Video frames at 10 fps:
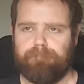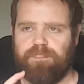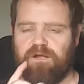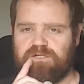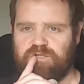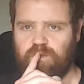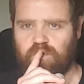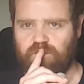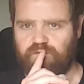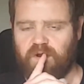there's
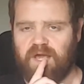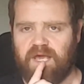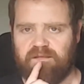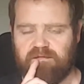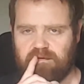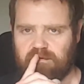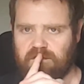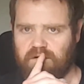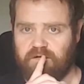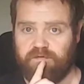no red
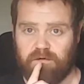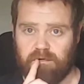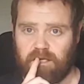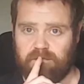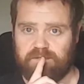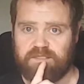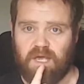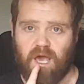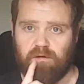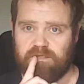of your lips
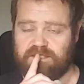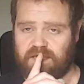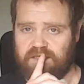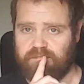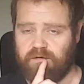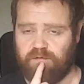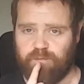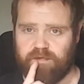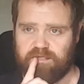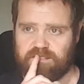outside the
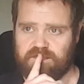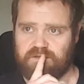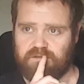mouthpiece.